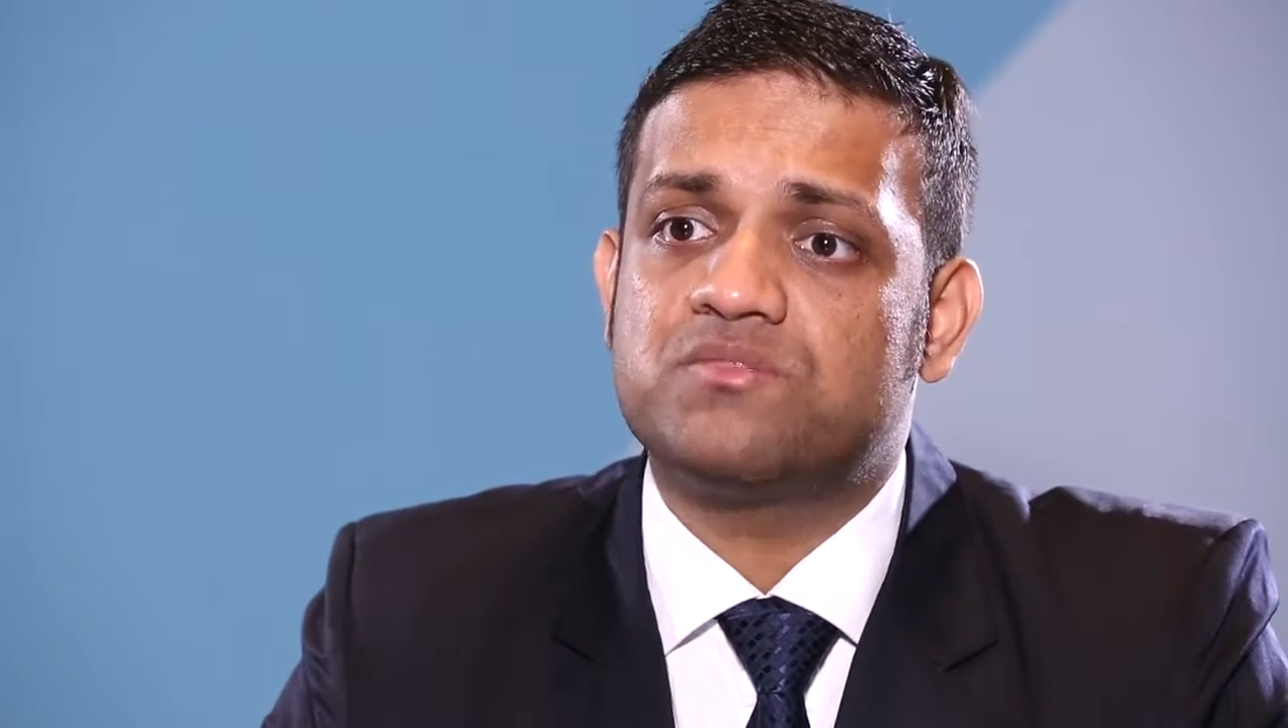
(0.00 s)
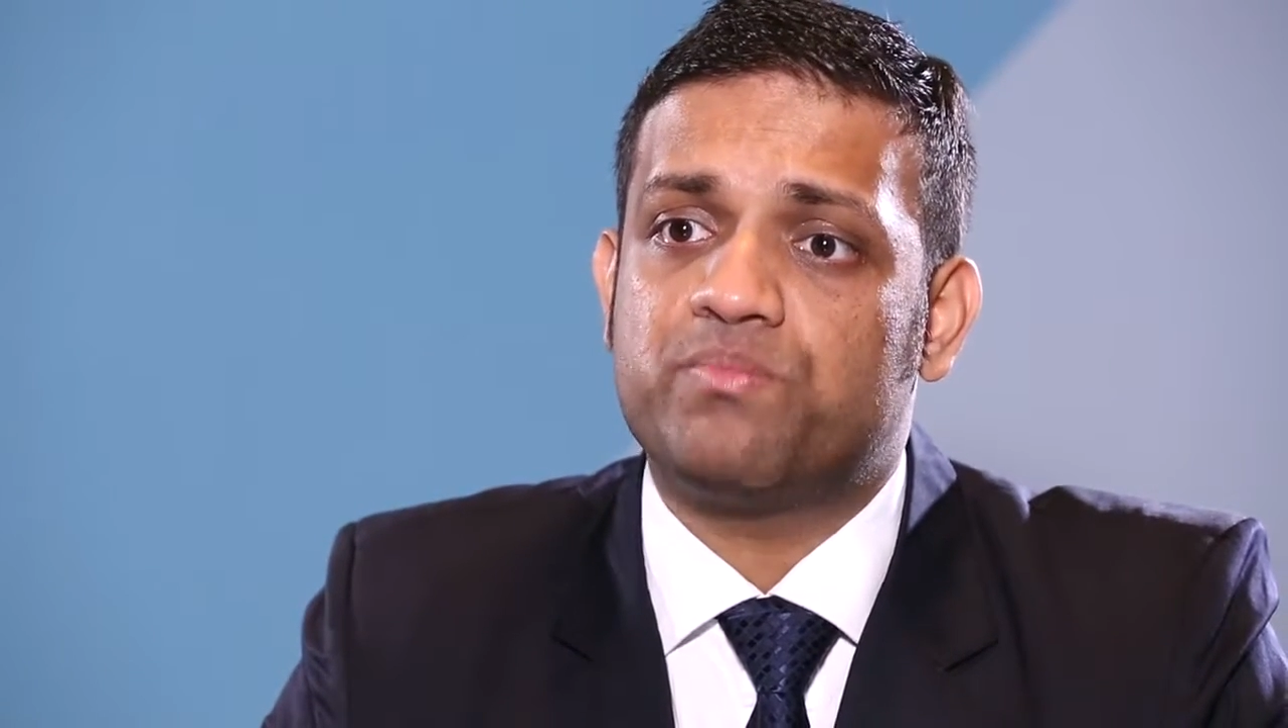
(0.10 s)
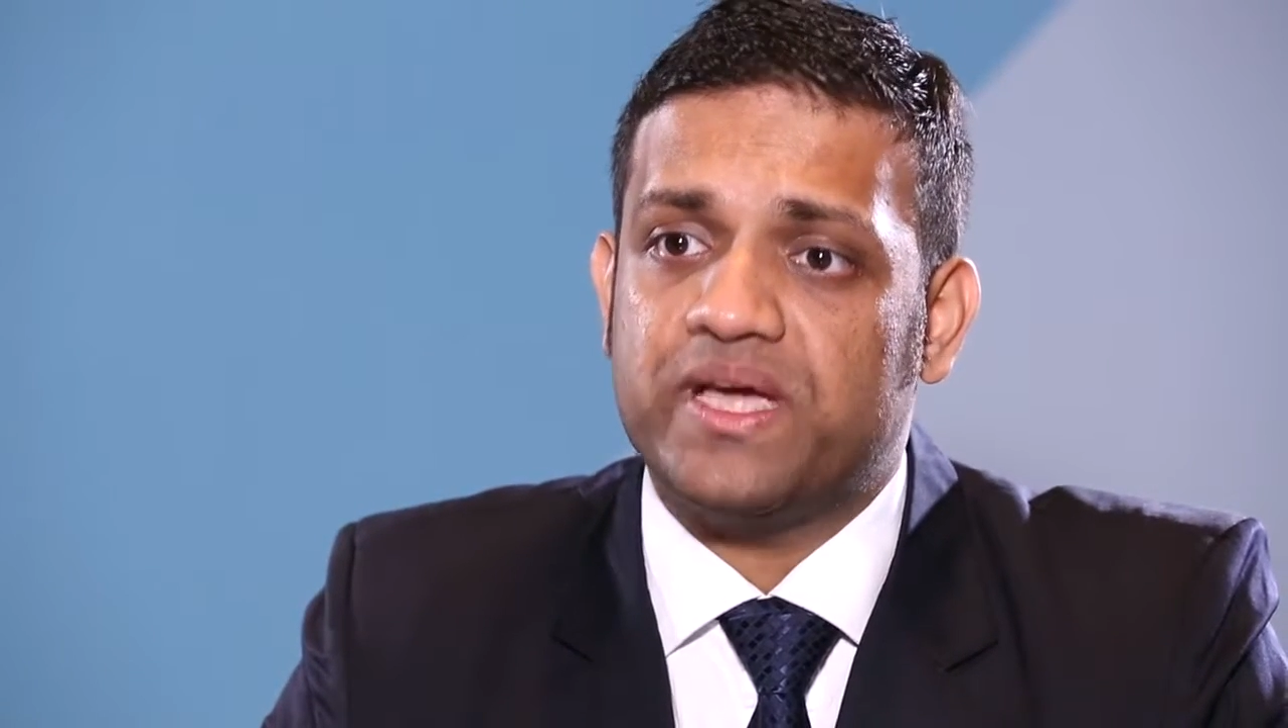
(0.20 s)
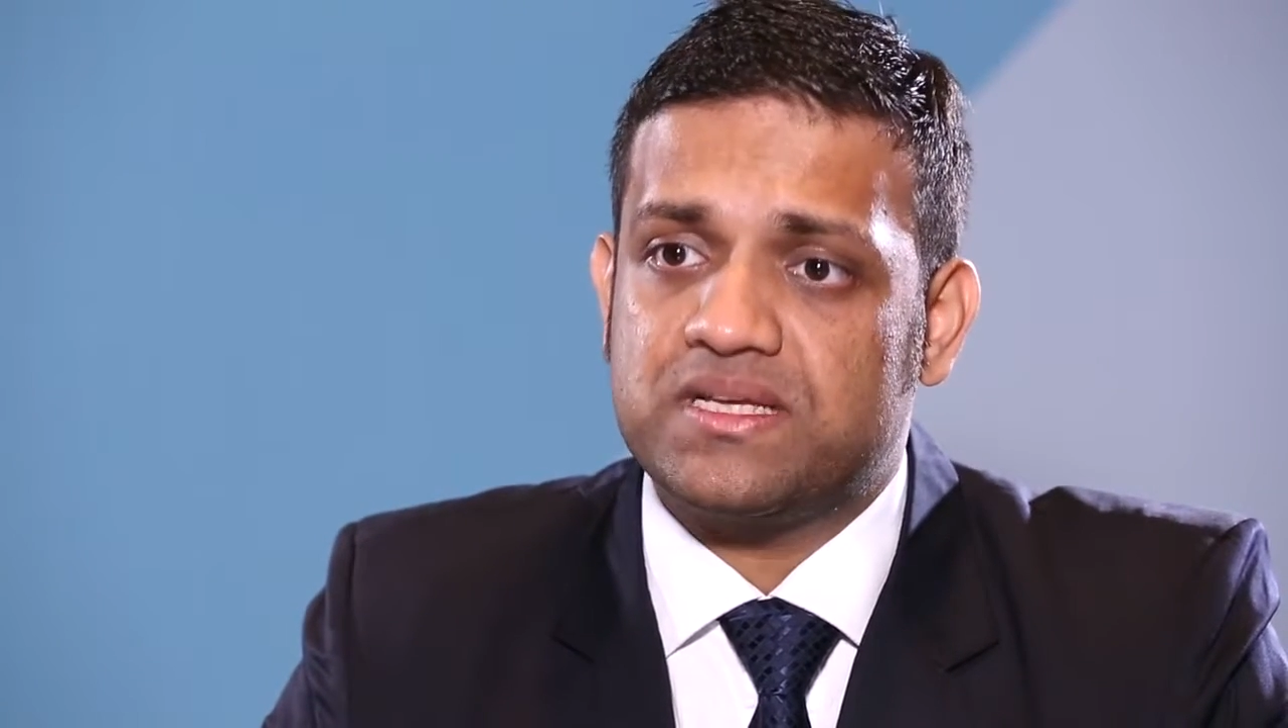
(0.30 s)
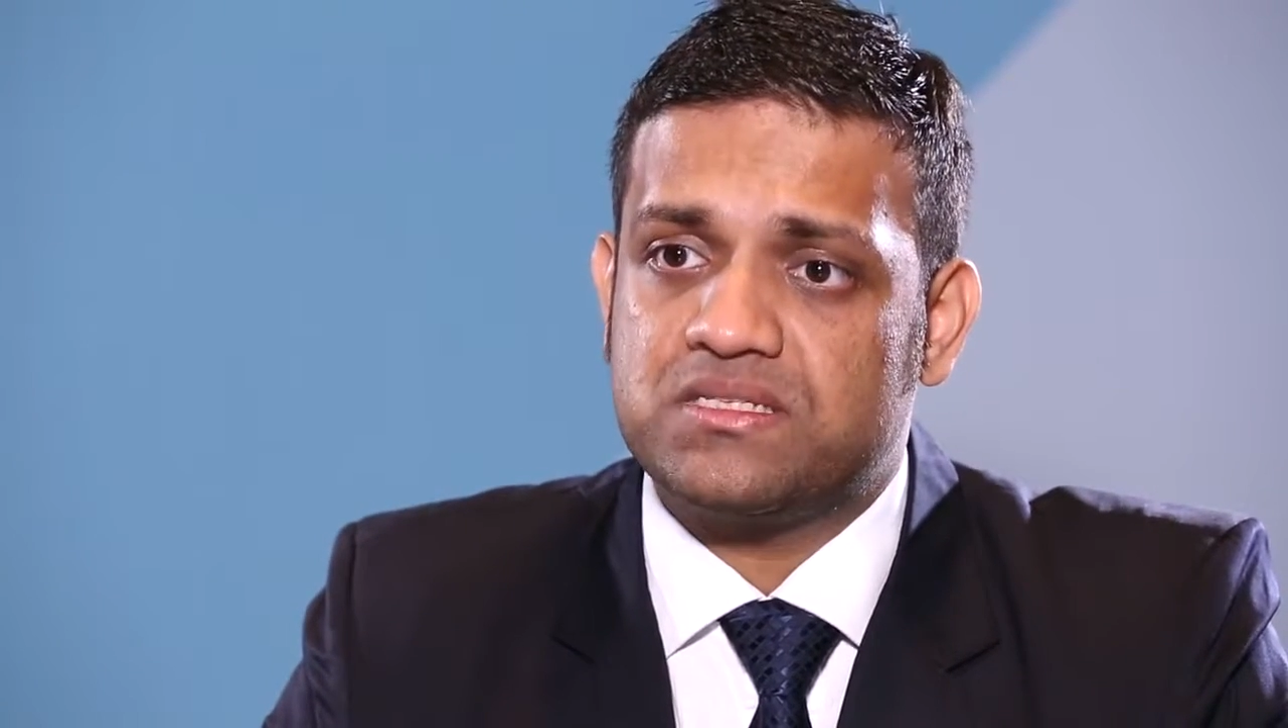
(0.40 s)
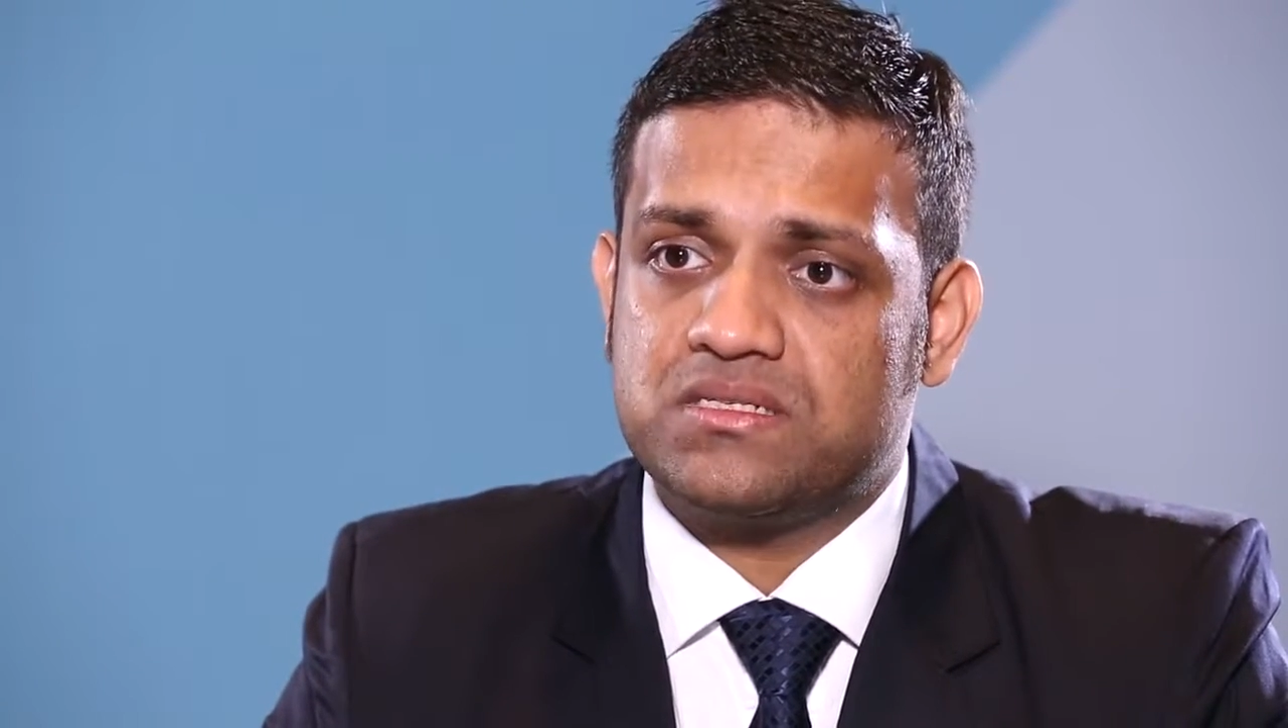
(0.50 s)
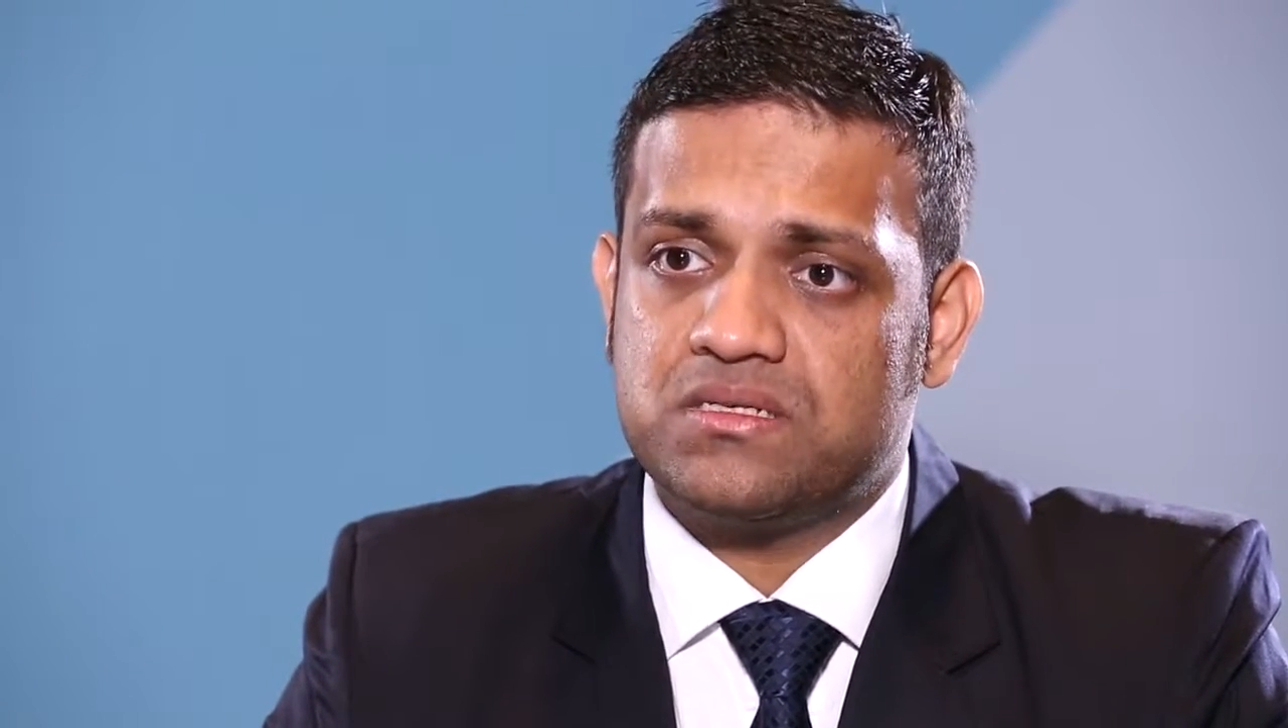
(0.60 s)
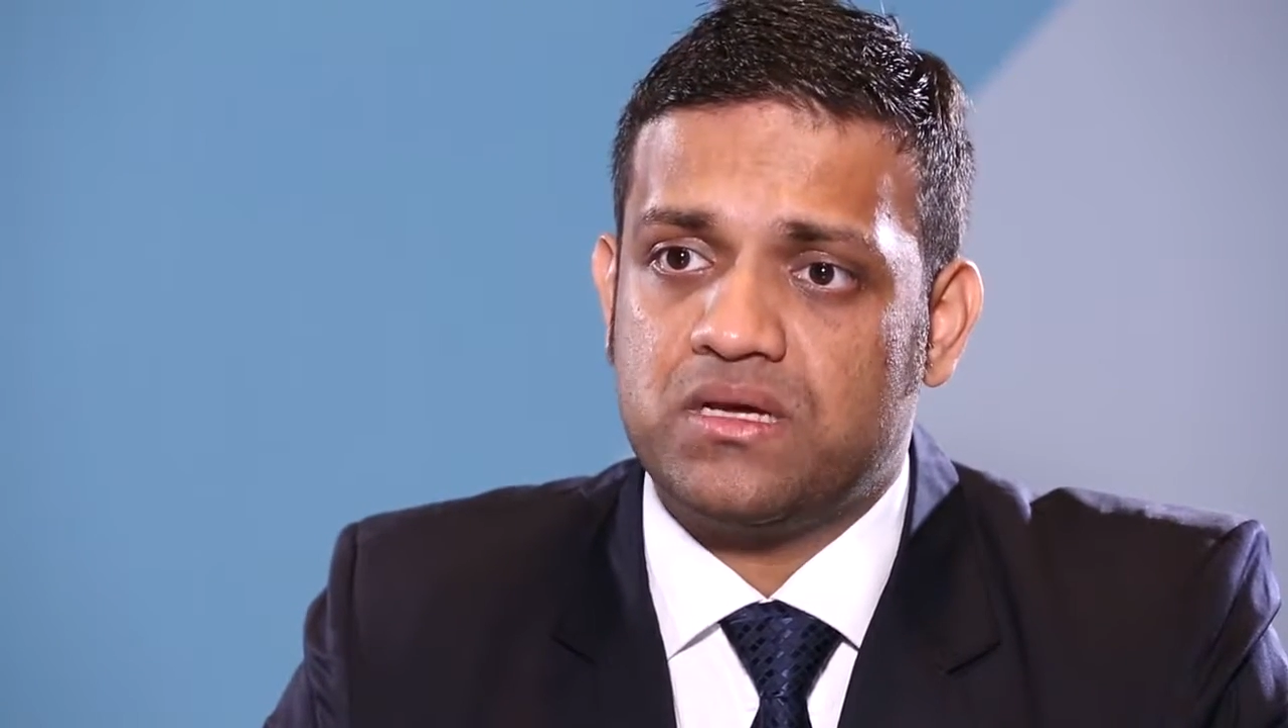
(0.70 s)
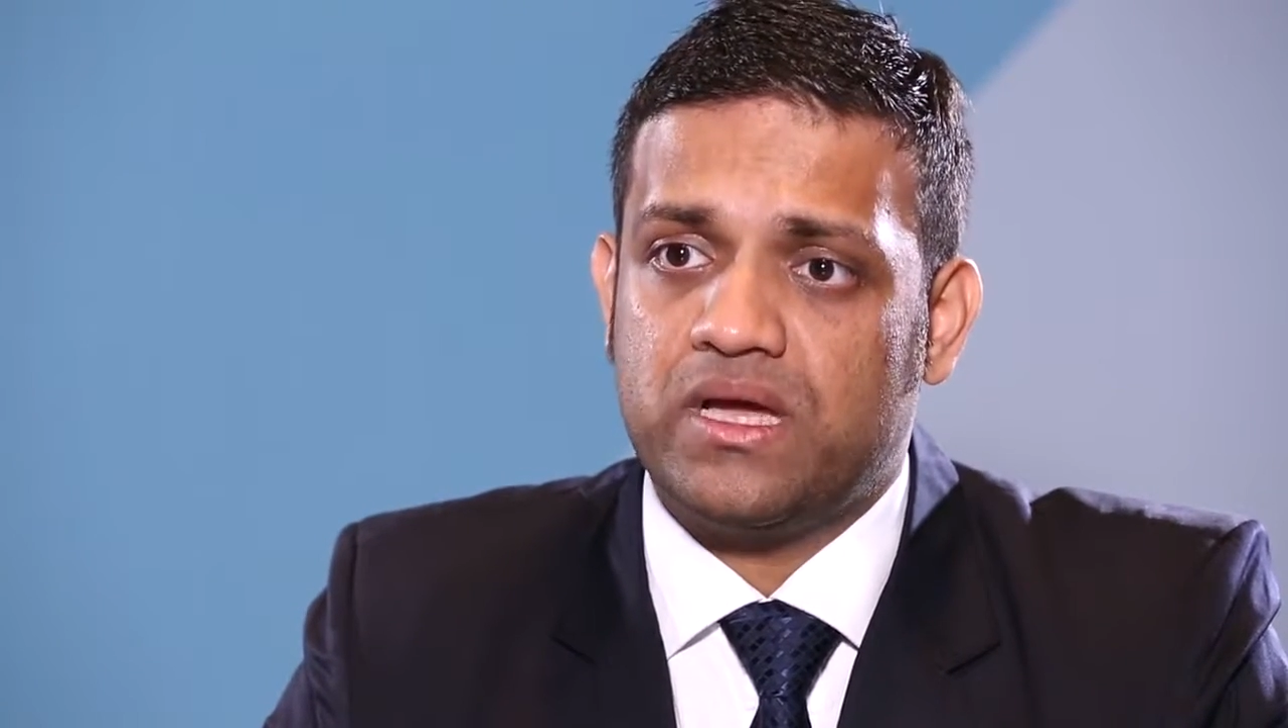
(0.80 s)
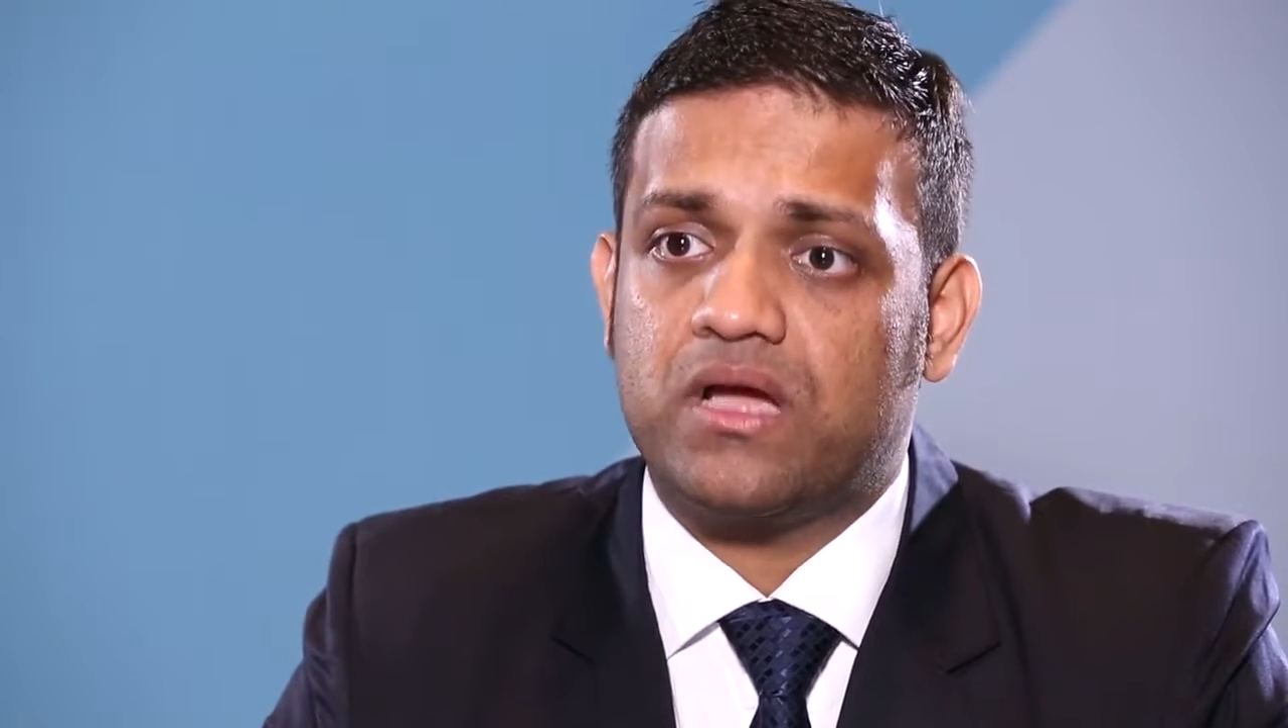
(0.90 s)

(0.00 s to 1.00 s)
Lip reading: specs